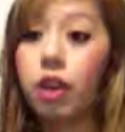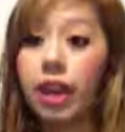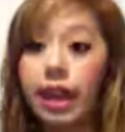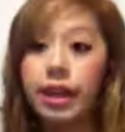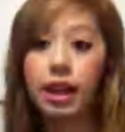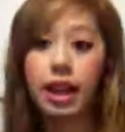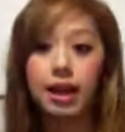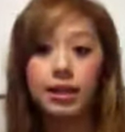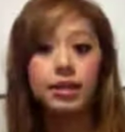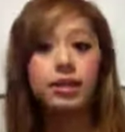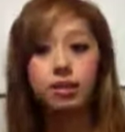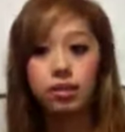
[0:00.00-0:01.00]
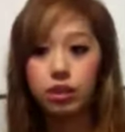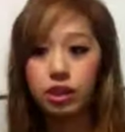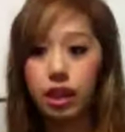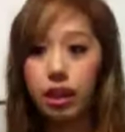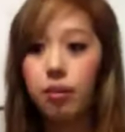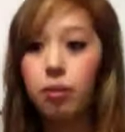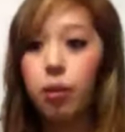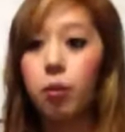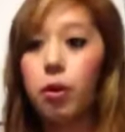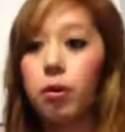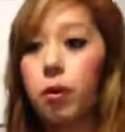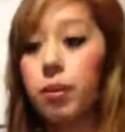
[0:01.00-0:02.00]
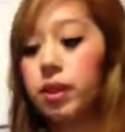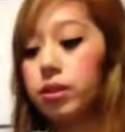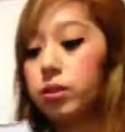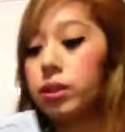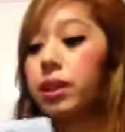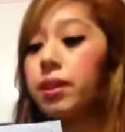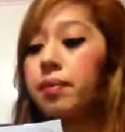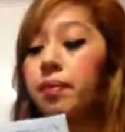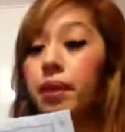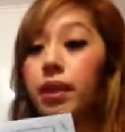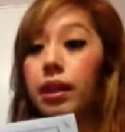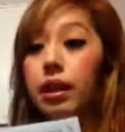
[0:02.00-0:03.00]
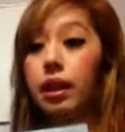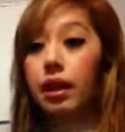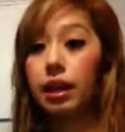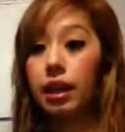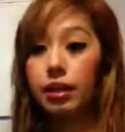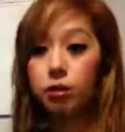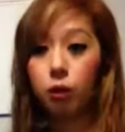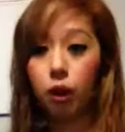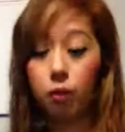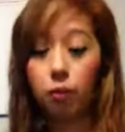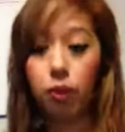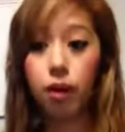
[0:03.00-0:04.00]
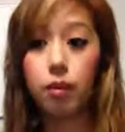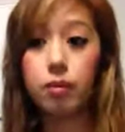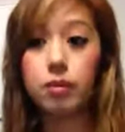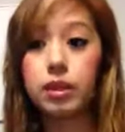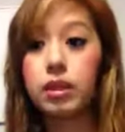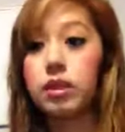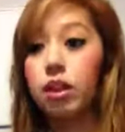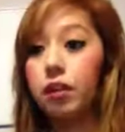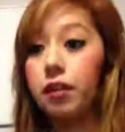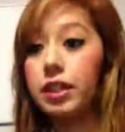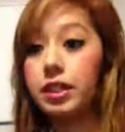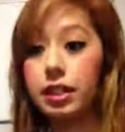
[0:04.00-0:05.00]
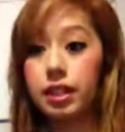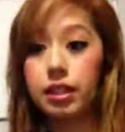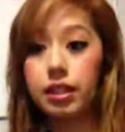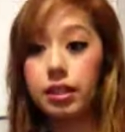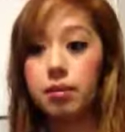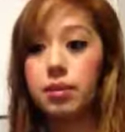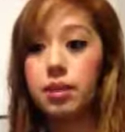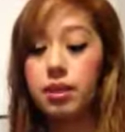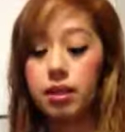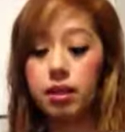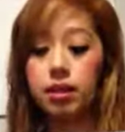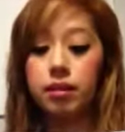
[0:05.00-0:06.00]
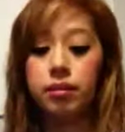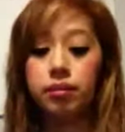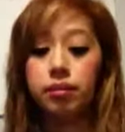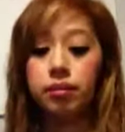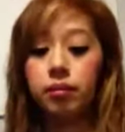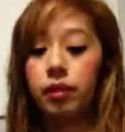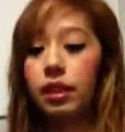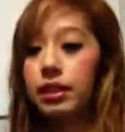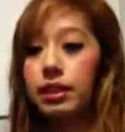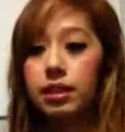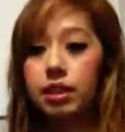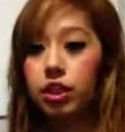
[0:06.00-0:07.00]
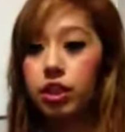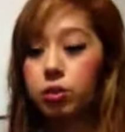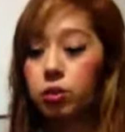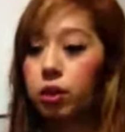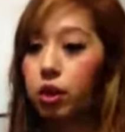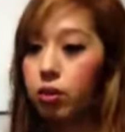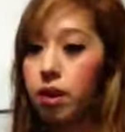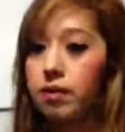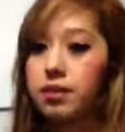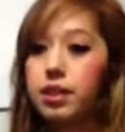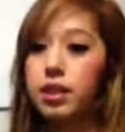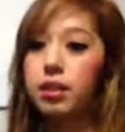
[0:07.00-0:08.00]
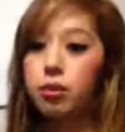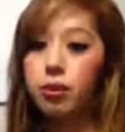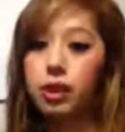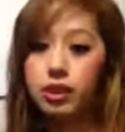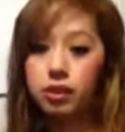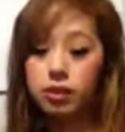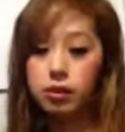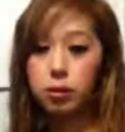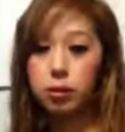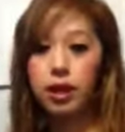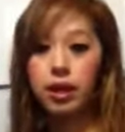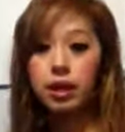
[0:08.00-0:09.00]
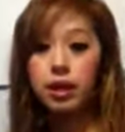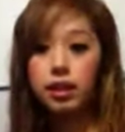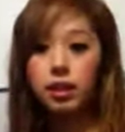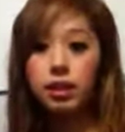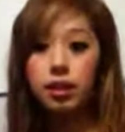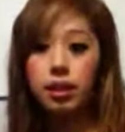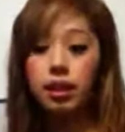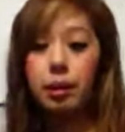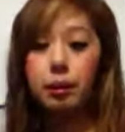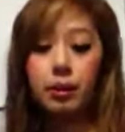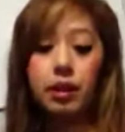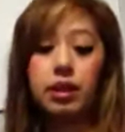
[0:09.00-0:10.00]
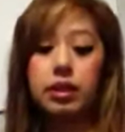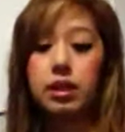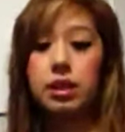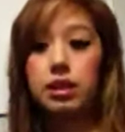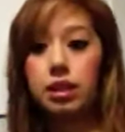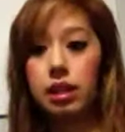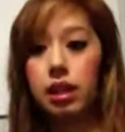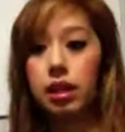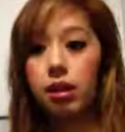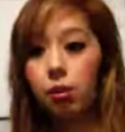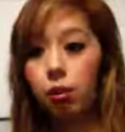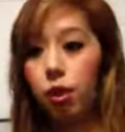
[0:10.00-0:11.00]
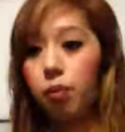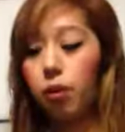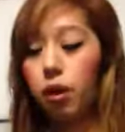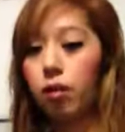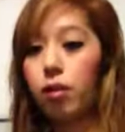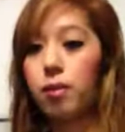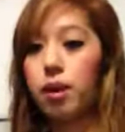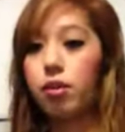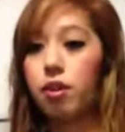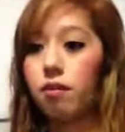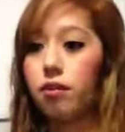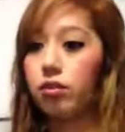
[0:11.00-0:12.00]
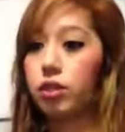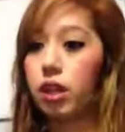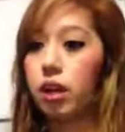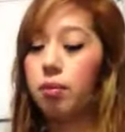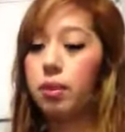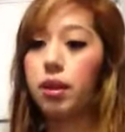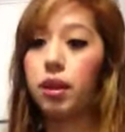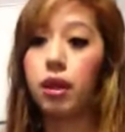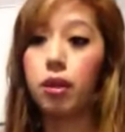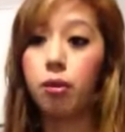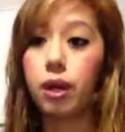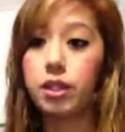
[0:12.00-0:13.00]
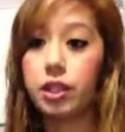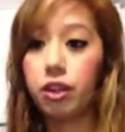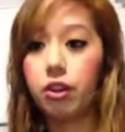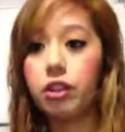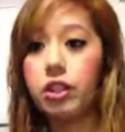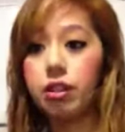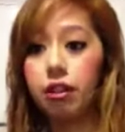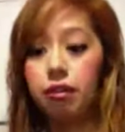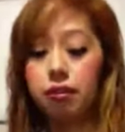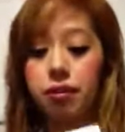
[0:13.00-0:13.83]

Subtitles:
Okay class, today what we will be doing is word problems, solving systems. This is just what you have seen the rest of the week, but this is in a word problem and you have to set up the equation yourself.